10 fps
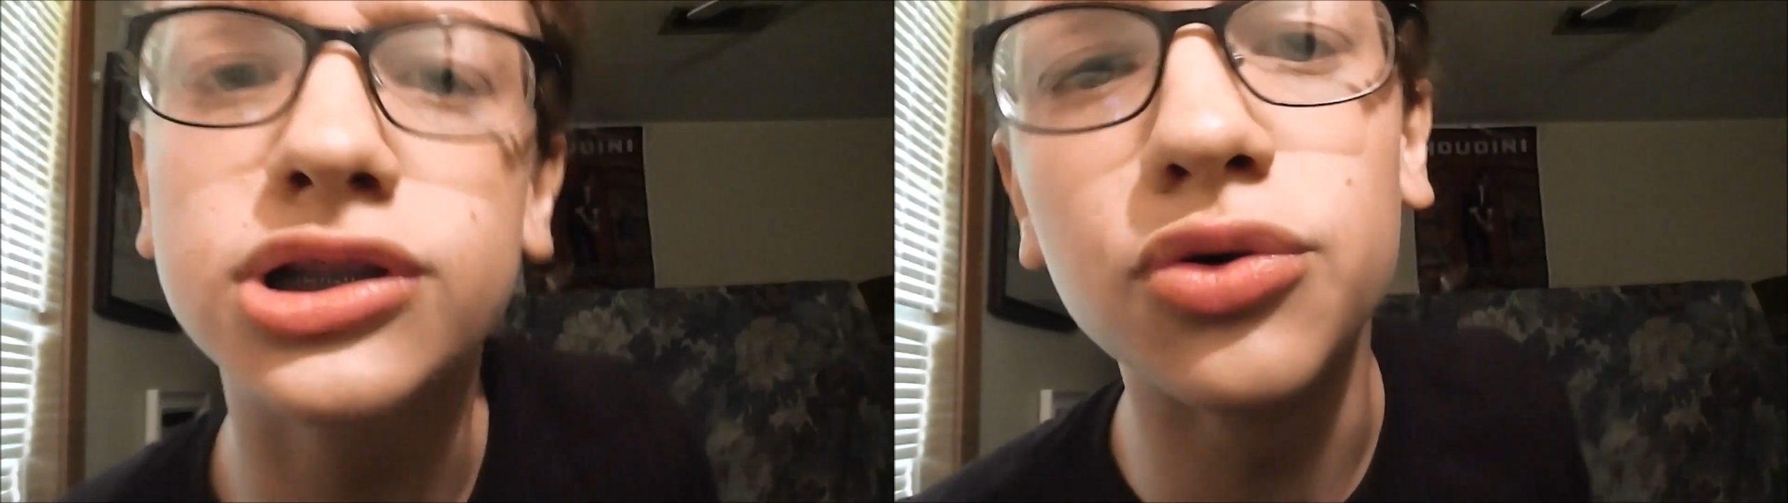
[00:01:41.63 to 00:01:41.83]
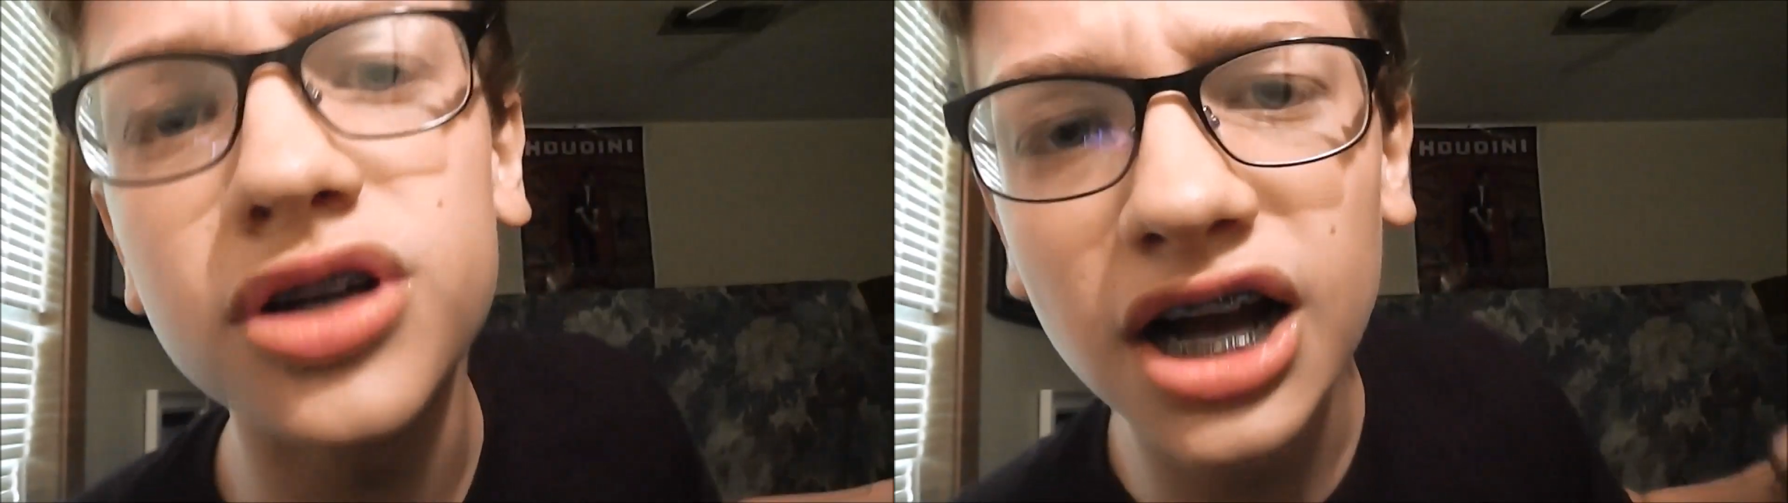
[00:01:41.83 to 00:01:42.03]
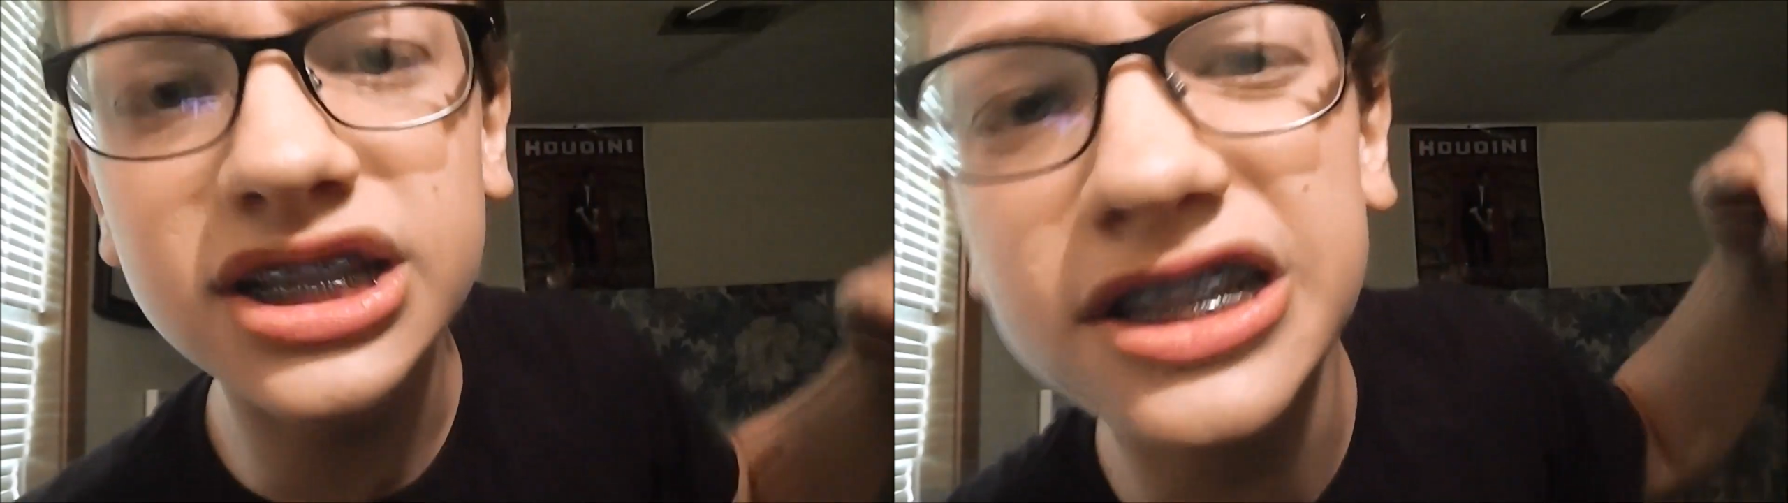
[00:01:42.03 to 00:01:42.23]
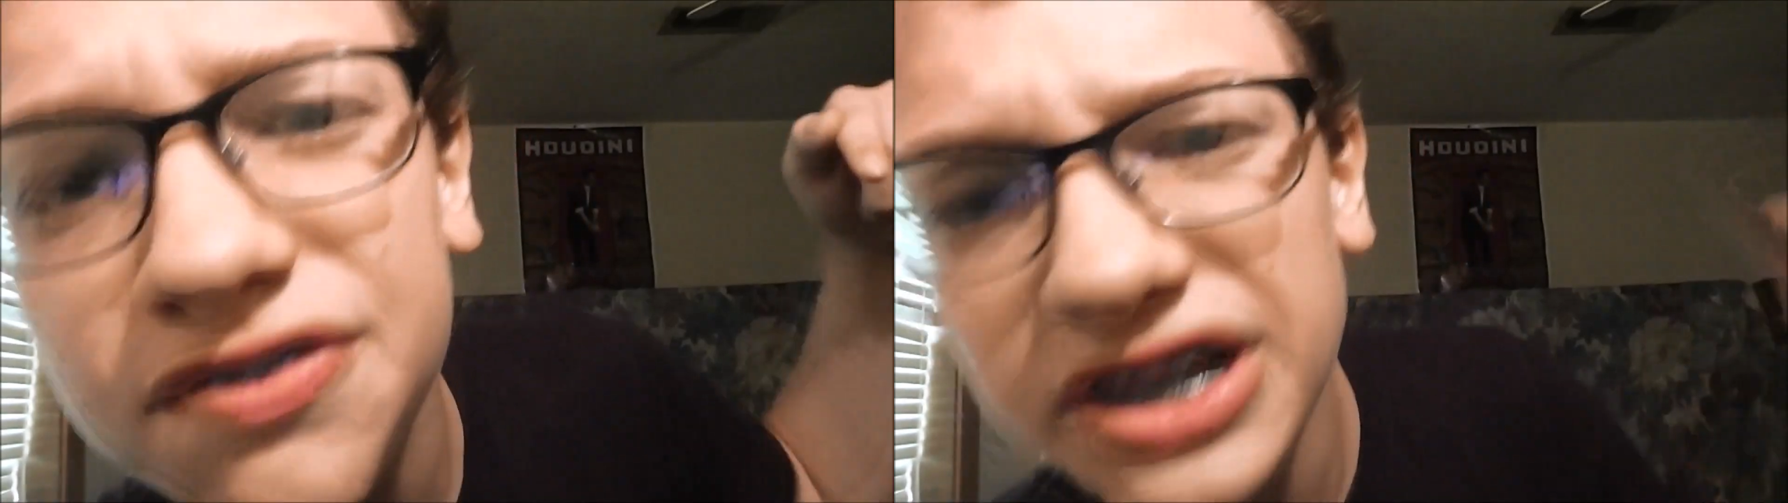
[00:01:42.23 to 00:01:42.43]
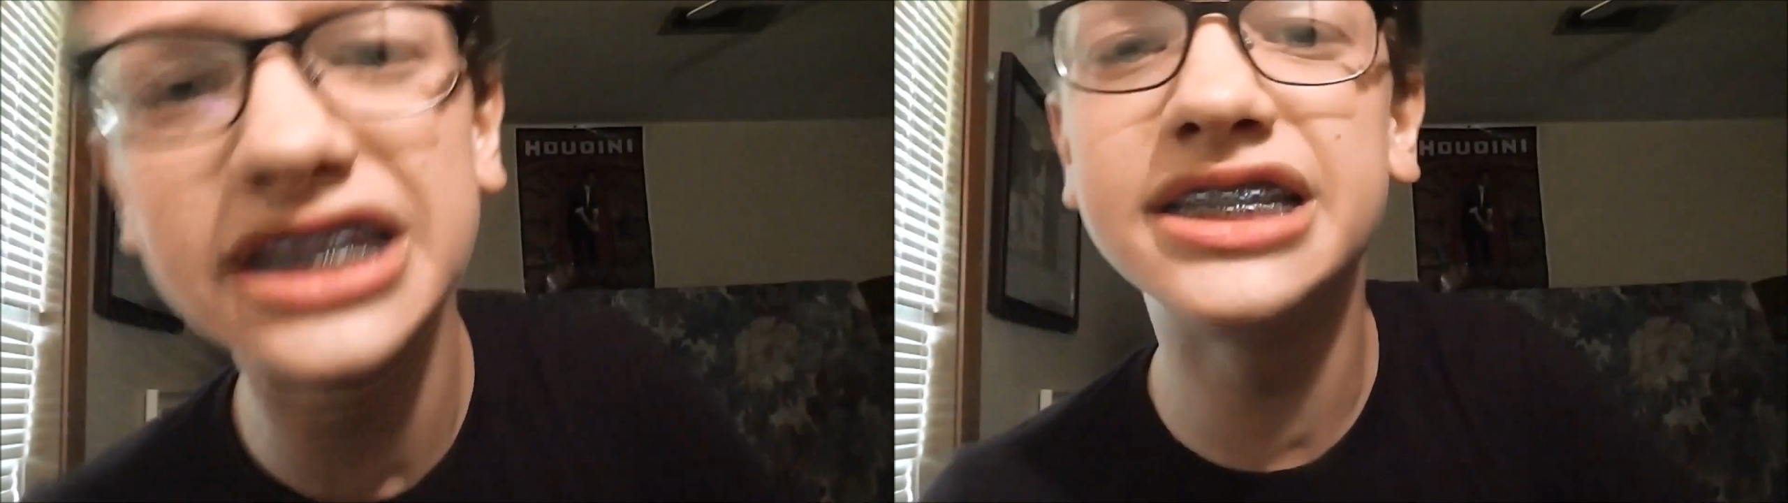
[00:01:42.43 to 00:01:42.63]
school
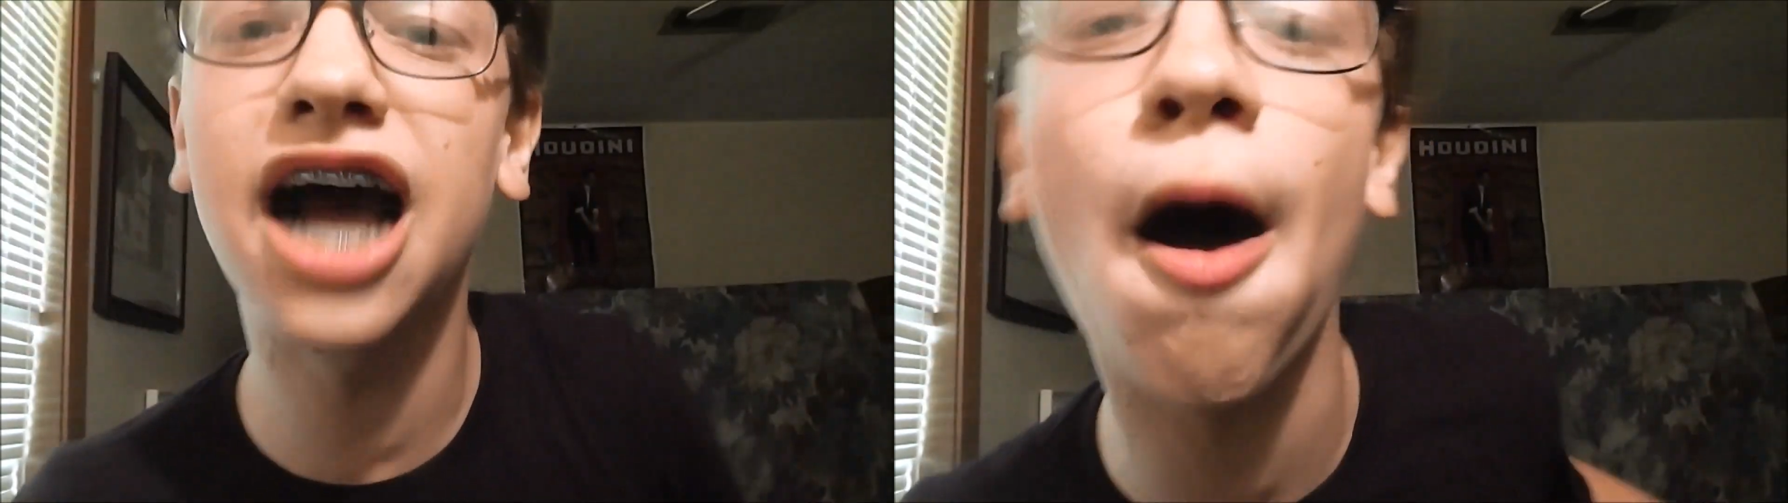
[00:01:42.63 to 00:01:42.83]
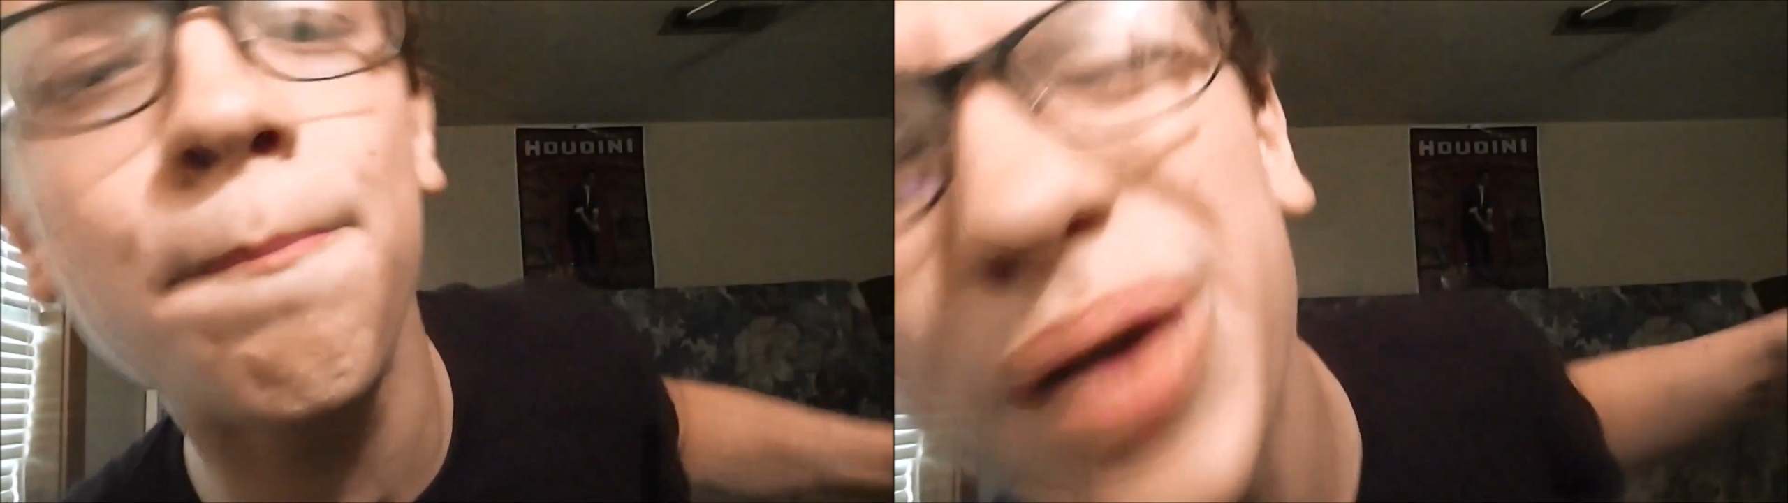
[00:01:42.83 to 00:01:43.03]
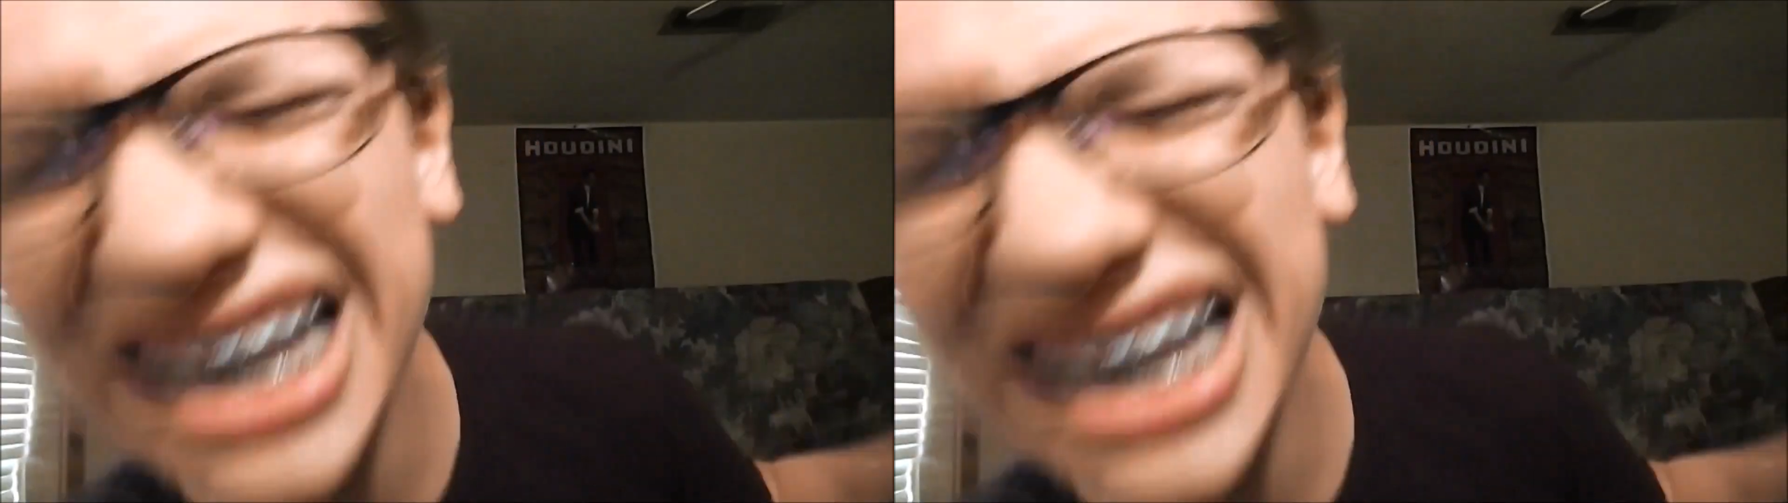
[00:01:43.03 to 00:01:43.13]
1950s style